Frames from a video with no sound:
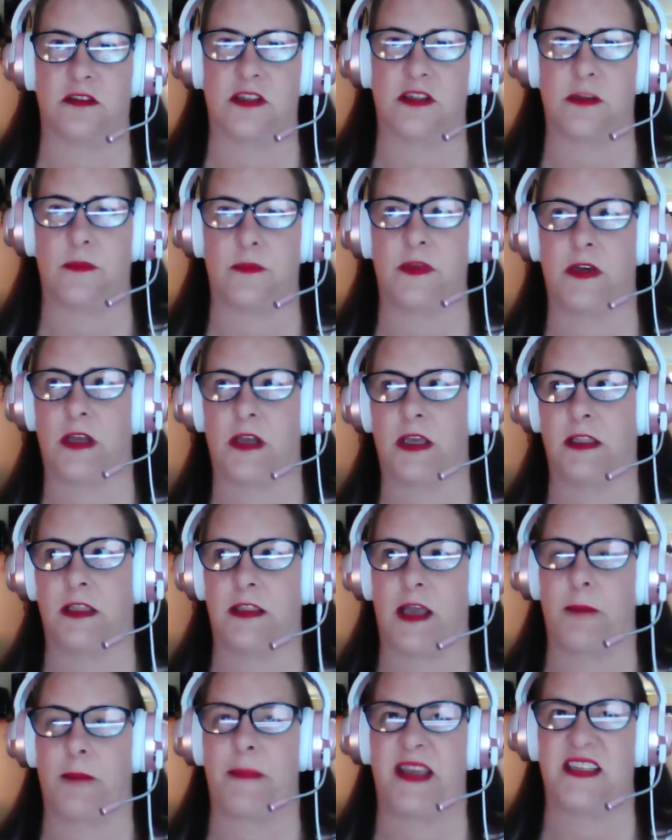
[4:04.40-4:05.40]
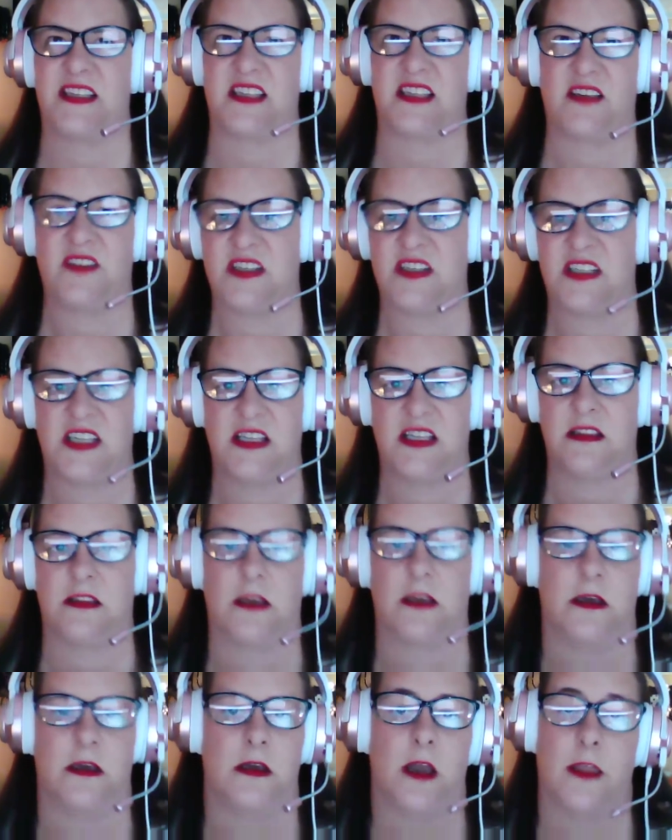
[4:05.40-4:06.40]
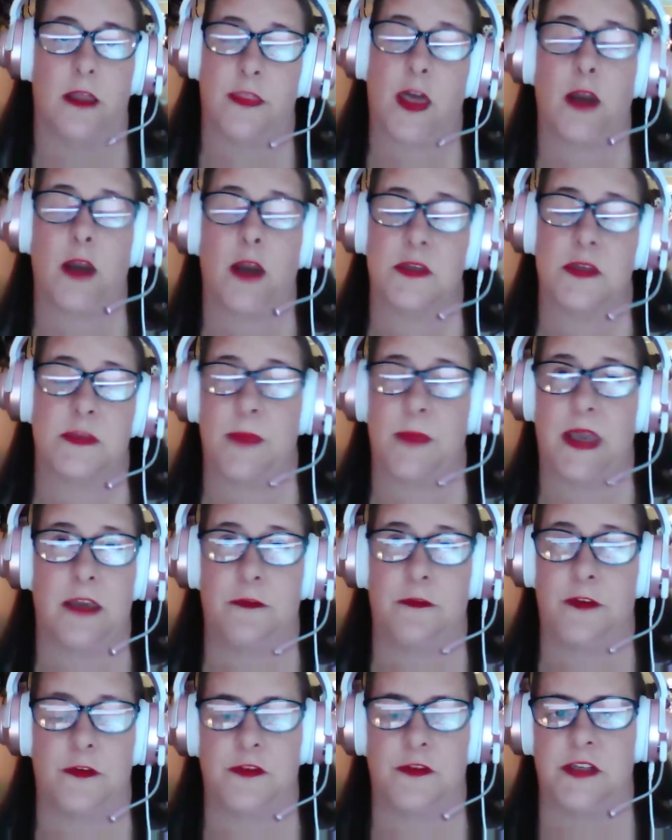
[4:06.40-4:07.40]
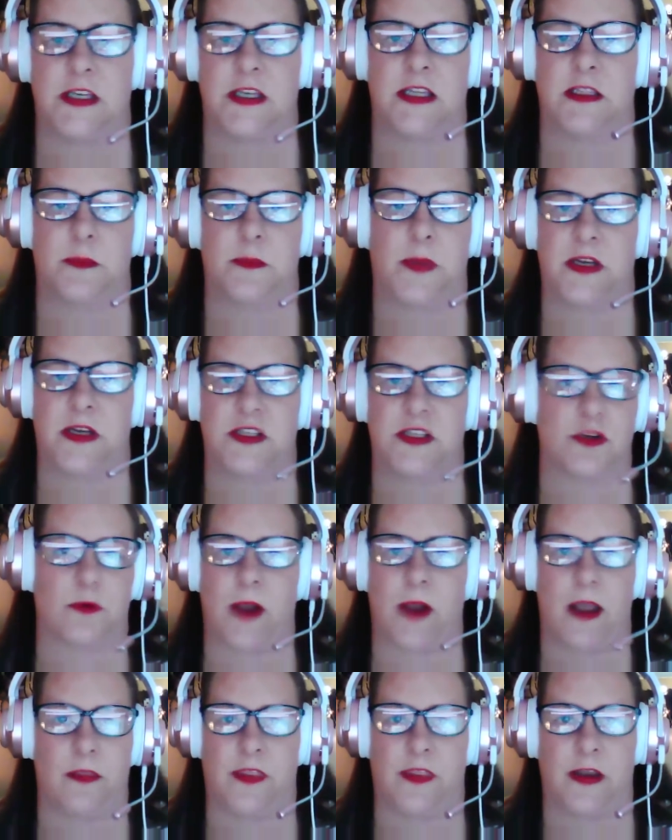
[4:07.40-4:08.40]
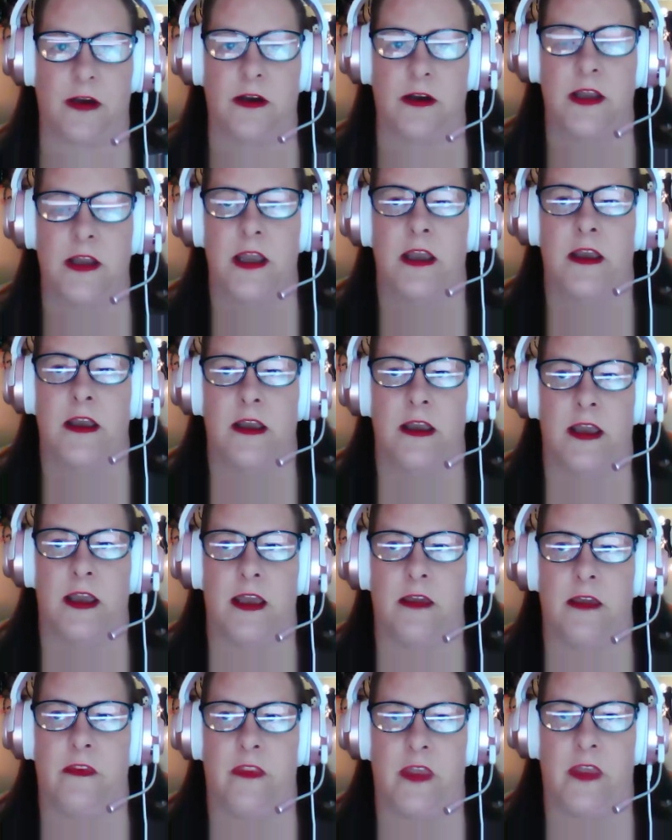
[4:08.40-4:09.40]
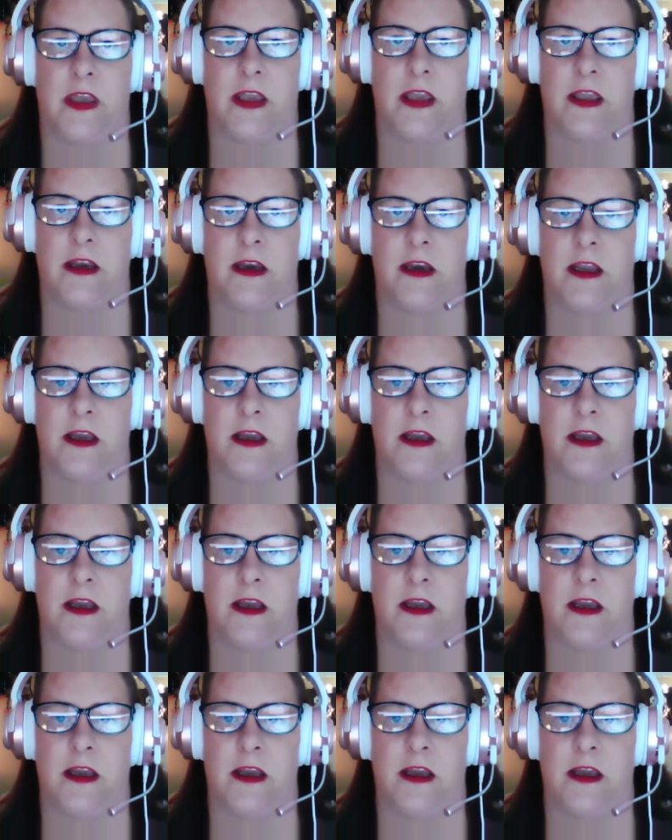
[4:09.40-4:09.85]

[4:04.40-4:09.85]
or something like that, May 17th. Thought it was May 15th, but it's around there. And then,